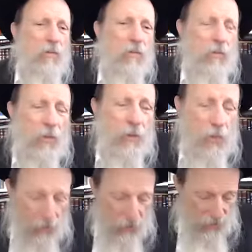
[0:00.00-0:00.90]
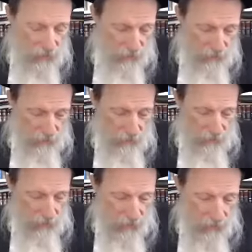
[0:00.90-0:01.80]
nobody wants to.
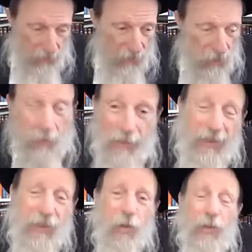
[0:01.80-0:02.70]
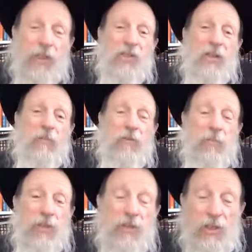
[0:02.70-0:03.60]
So maybe I can go and ask them for a
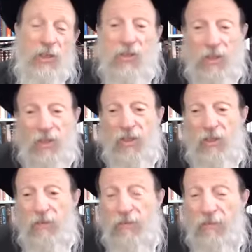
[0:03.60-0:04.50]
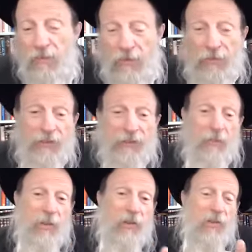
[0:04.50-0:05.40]
blessing. He said, "Listen, the fact of the
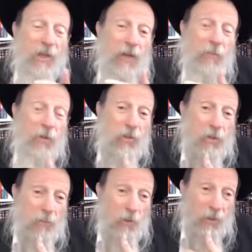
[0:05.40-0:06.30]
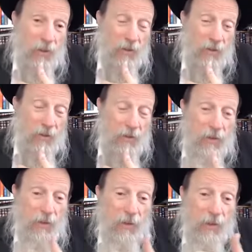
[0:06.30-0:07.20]
matter is, I'm also a mohel."
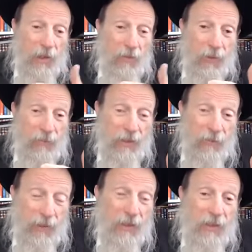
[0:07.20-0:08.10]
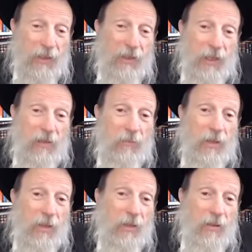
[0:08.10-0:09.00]
And Rabbi Elimelech, he gave
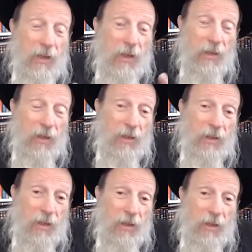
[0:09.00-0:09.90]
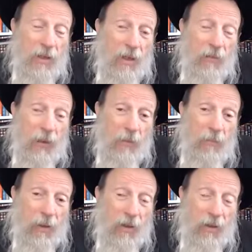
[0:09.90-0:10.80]
me a, a,
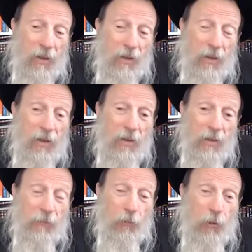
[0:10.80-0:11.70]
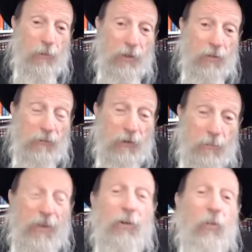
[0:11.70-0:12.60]
a, the formula for a
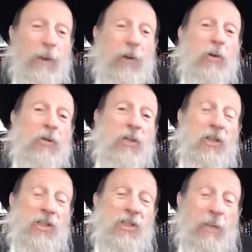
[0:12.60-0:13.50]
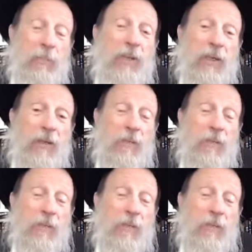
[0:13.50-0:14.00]
powder to stop bleeding.